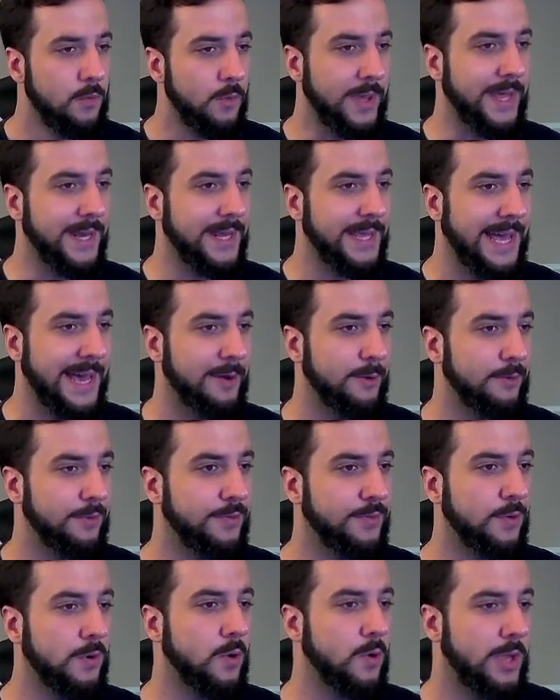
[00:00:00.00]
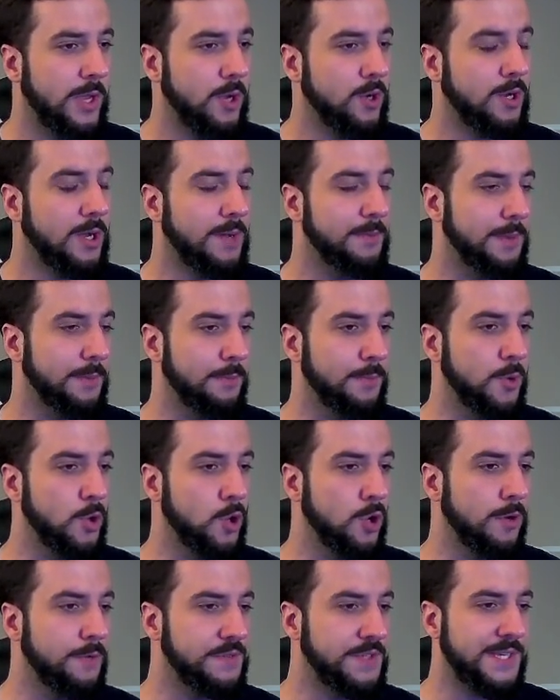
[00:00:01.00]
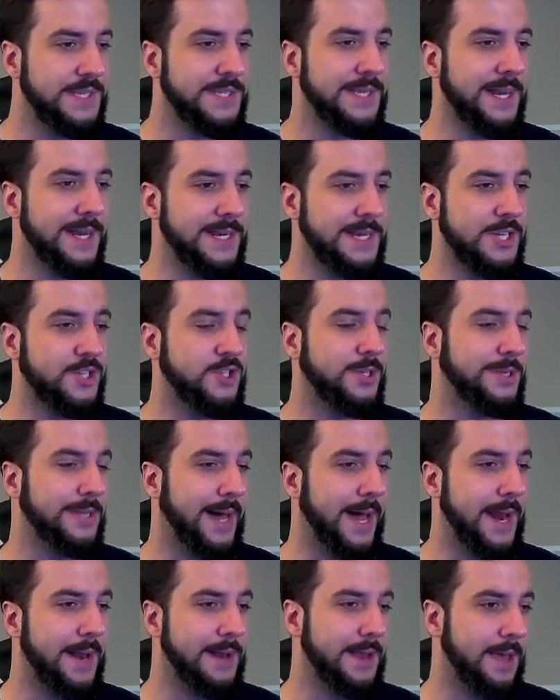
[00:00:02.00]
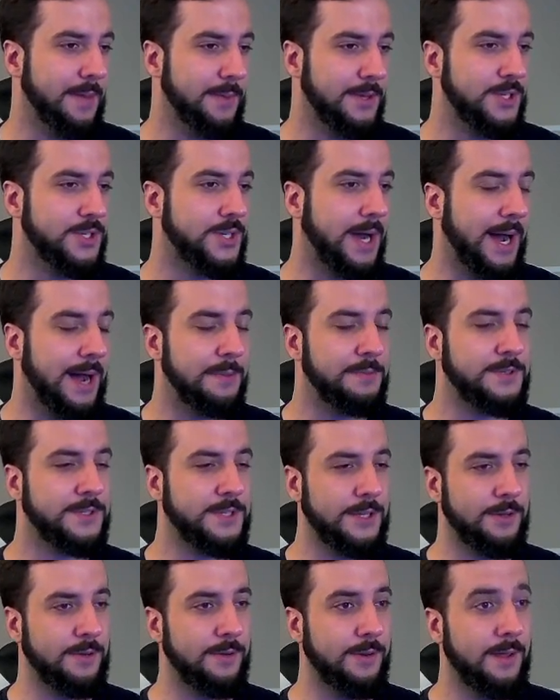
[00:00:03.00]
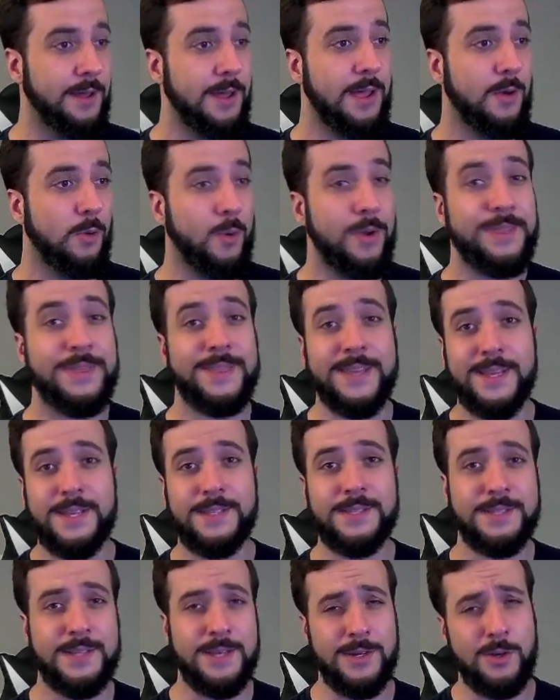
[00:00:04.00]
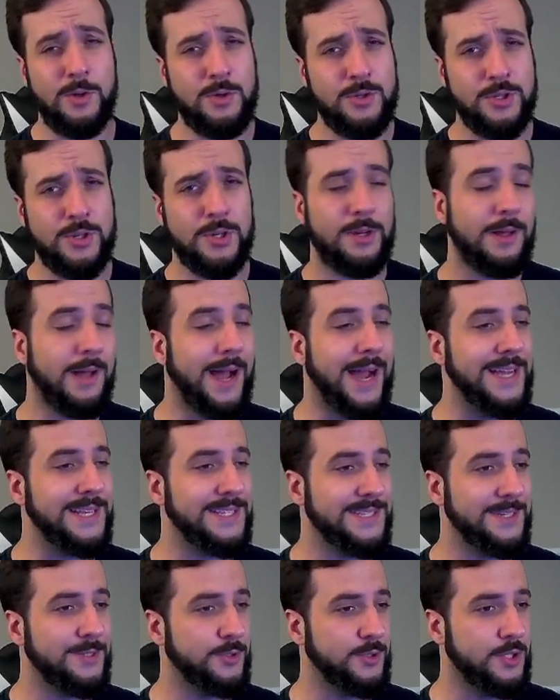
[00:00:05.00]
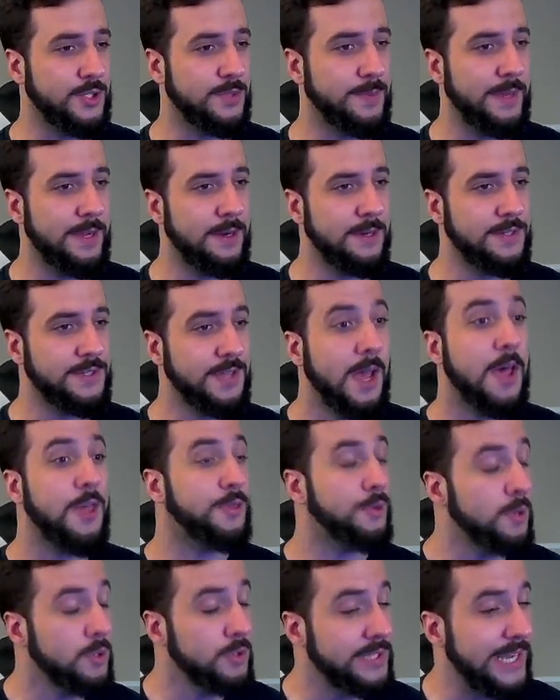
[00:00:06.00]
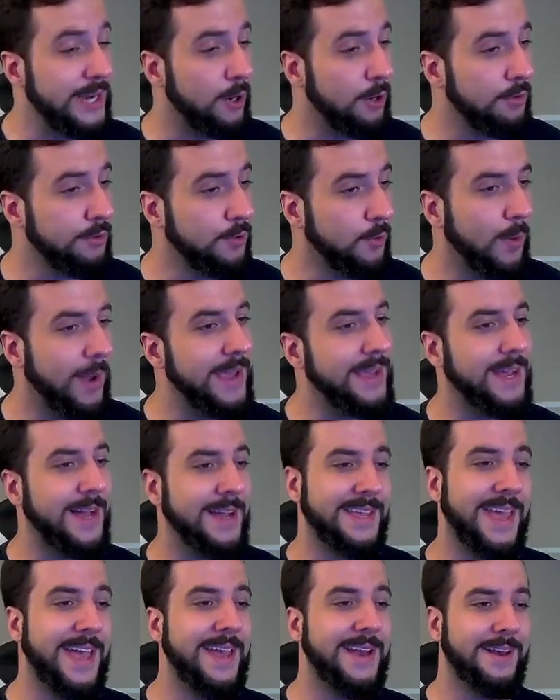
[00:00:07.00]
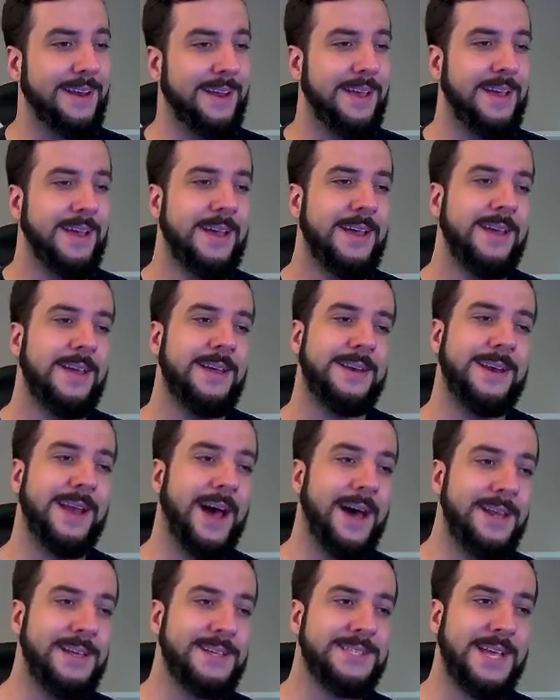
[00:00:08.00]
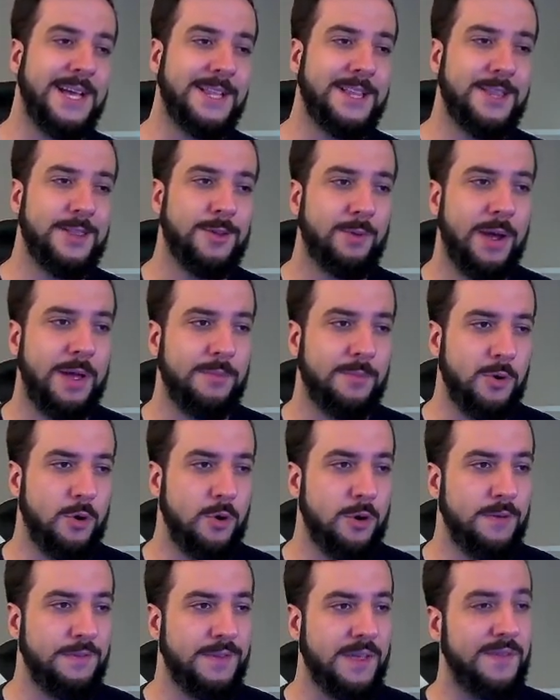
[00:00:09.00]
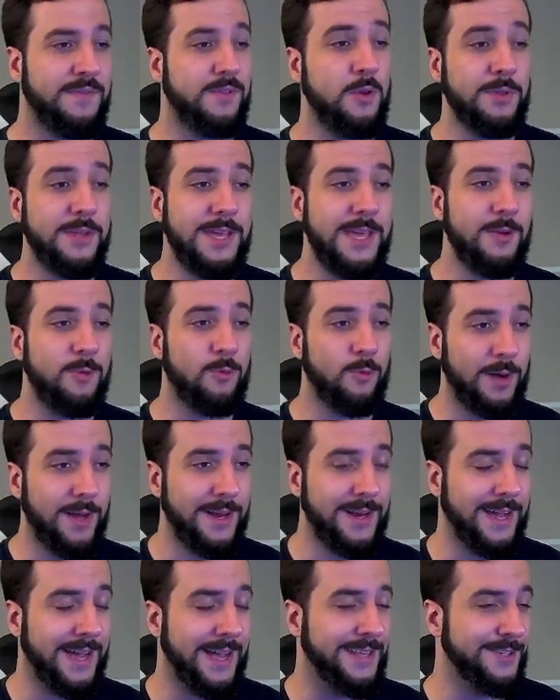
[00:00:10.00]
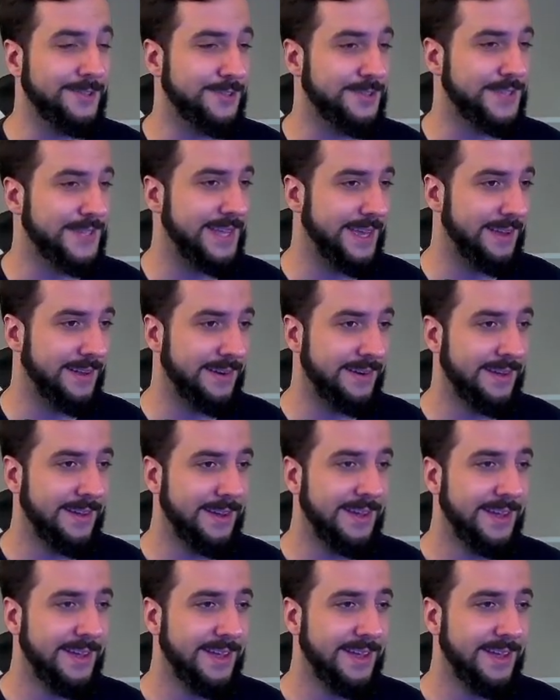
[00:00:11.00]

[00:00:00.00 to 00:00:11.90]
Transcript: We get a counter through. Here come the moves. He's going to dish a lot of damage to Obstagoon with these neutral Icicle Spears. Throws the Earthquake again. Not exactly the right move. If you only get one, I understand.